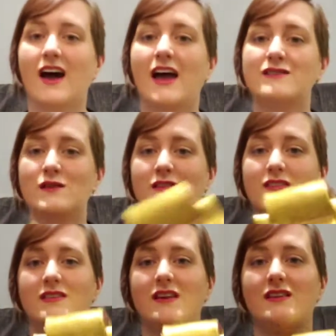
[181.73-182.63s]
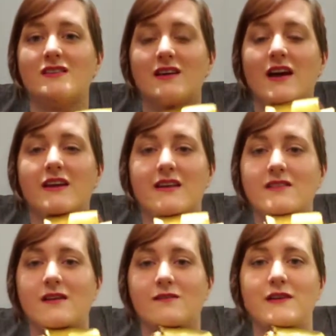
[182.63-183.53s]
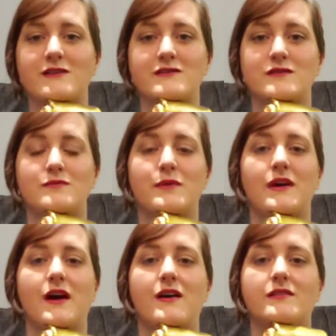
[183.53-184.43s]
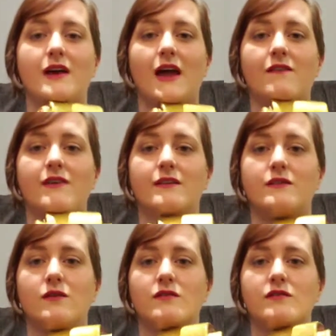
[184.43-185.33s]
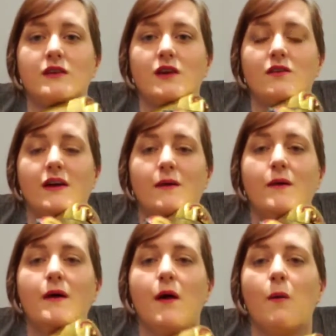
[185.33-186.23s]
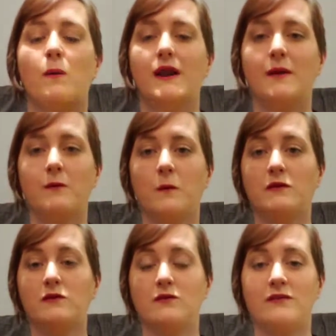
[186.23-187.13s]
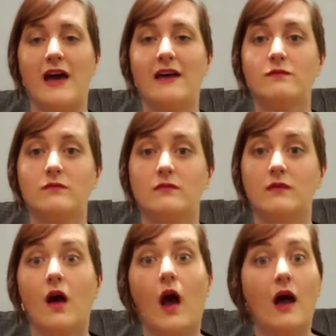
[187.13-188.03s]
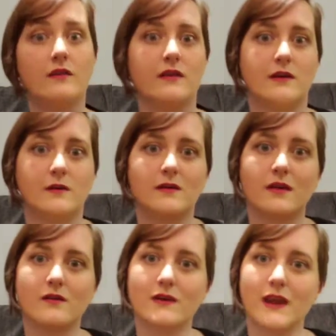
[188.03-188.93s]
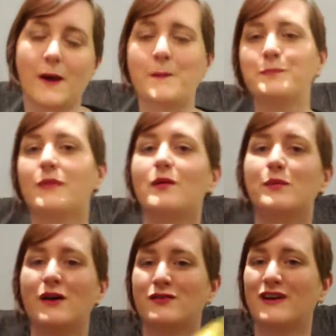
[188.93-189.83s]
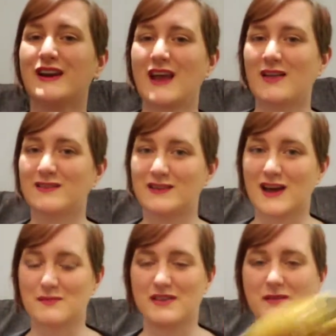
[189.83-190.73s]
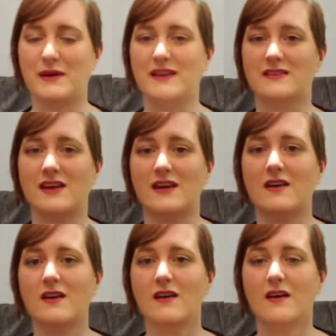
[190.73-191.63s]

As you can see, the inside is unfinished because I have yet to do the securing. What I'm going to do for that, I'll tell you in another video. But for right now, let's talk about the painting.